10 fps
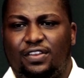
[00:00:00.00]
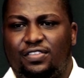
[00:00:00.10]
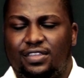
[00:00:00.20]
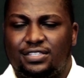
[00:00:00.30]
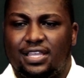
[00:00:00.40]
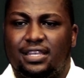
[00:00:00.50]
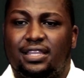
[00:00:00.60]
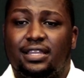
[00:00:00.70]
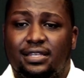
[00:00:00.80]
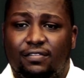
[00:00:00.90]
different things.
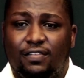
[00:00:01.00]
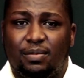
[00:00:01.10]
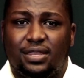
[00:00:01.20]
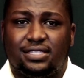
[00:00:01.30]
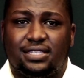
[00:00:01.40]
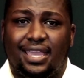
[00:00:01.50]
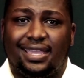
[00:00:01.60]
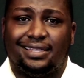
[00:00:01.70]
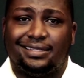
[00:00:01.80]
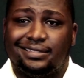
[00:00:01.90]
And then the family is
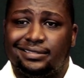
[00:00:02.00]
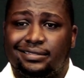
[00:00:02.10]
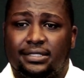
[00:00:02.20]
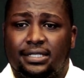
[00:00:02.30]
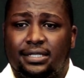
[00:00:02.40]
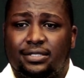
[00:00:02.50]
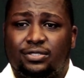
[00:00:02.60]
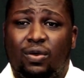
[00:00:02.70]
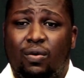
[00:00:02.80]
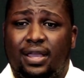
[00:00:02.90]
saying,
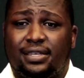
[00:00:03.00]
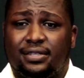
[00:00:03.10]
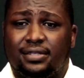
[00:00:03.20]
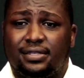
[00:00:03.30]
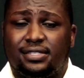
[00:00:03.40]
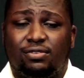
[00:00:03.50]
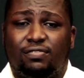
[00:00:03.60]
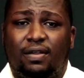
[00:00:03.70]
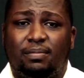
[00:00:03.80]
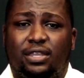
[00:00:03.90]
so what?
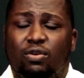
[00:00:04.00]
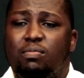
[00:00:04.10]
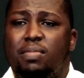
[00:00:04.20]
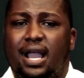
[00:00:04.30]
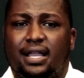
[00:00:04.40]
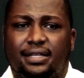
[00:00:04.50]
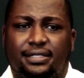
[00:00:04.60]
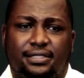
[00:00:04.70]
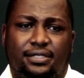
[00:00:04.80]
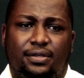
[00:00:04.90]
It's your family. Go back,
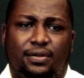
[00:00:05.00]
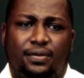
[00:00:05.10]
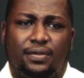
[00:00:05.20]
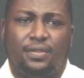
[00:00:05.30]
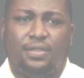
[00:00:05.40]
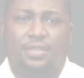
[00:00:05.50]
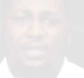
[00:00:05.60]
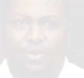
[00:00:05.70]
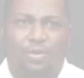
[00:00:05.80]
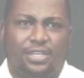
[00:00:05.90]

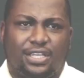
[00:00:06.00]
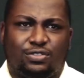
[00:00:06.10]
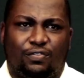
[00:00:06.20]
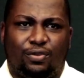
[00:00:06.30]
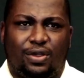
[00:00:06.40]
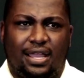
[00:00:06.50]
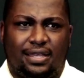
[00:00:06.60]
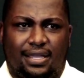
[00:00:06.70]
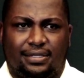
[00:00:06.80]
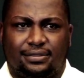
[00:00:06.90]
In the context of
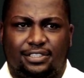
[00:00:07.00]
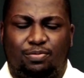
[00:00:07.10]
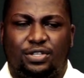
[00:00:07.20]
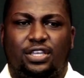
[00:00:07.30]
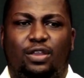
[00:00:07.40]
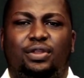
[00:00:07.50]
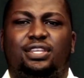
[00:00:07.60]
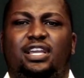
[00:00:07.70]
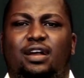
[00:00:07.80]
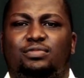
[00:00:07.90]
Uganda, especially
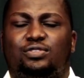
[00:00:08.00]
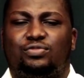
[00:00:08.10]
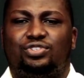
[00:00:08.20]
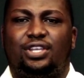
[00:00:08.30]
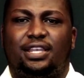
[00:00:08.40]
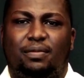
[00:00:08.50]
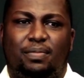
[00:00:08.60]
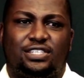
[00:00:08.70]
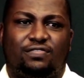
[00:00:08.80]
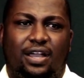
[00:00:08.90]
when it comes to
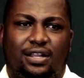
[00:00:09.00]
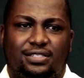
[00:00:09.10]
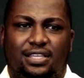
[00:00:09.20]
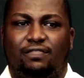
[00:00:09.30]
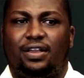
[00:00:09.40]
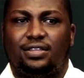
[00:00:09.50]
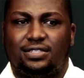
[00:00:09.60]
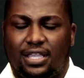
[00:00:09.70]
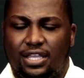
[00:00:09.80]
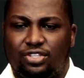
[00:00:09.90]
gender-based violence and
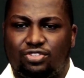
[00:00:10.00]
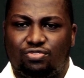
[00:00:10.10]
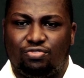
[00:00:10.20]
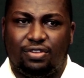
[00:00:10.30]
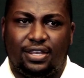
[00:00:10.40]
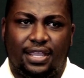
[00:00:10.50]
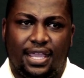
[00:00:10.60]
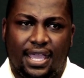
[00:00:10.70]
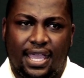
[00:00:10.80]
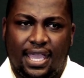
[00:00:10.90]
violence against
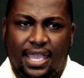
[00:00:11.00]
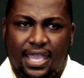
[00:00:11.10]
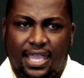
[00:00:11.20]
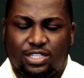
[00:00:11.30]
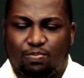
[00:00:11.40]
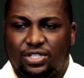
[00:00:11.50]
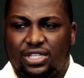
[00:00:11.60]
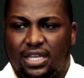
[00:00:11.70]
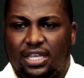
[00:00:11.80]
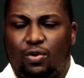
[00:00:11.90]
children,
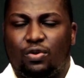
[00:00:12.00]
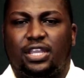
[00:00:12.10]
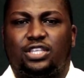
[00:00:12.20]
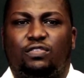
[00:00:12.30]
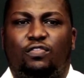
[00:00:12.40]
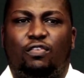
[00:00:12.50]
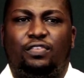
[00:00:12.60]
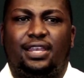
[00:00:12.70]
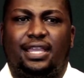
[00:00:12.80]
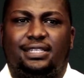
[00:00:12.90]
especially in the context of
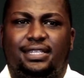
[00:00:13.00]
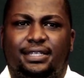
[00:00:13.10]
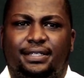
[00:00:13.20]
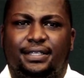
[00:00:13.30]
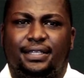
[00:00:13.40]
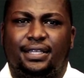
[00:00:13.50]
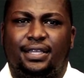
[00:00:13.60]
COVID-19,